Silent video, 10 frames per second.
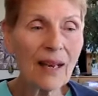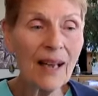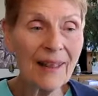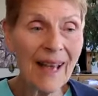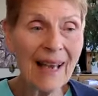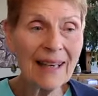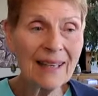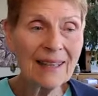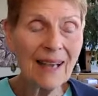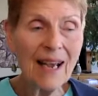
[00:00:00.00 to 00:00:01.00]
And that
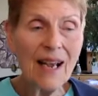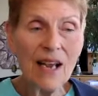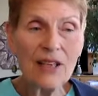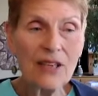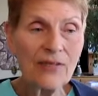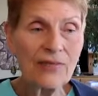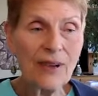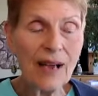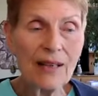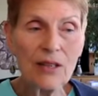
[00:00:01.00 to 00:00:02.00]
is to
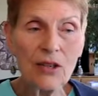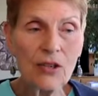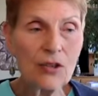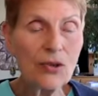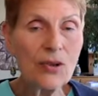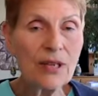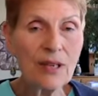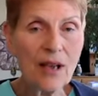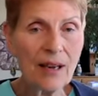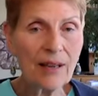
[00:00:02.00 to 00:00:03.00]
do this
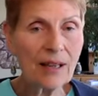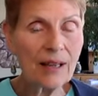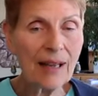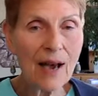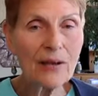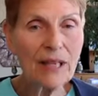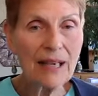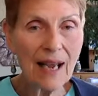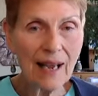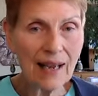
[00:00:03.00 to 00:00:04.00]
on a cloudy
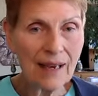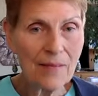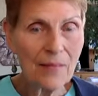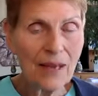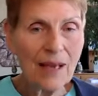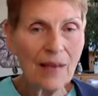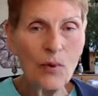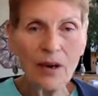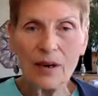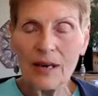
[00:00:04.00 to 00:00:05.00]
day
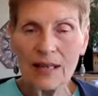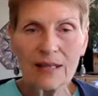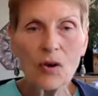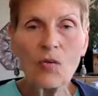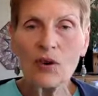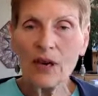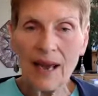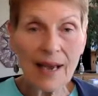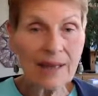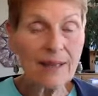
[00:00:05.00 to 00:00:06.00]
where it's
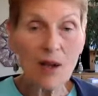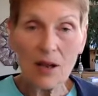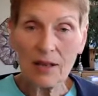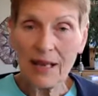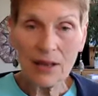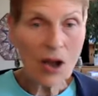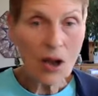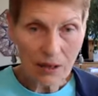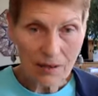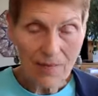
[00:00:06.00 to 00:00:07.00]
overcast all day
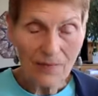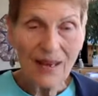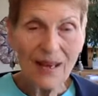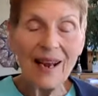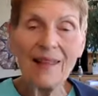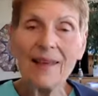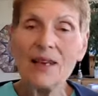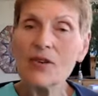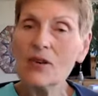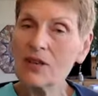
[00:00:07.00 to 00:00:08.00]
long. And
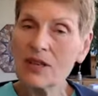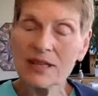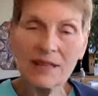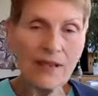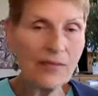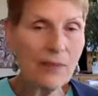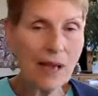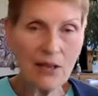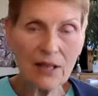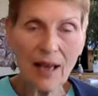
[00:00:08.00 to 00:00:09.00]
then you can just leave them
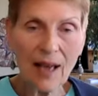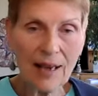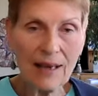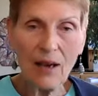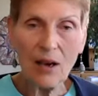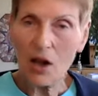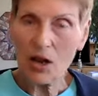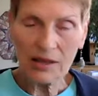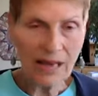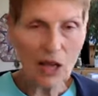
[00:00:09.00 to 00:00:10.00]
outside
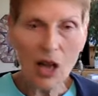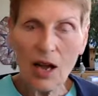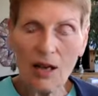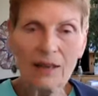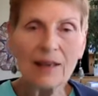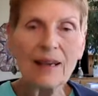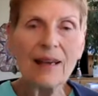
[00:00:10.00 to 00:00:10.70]
all day long.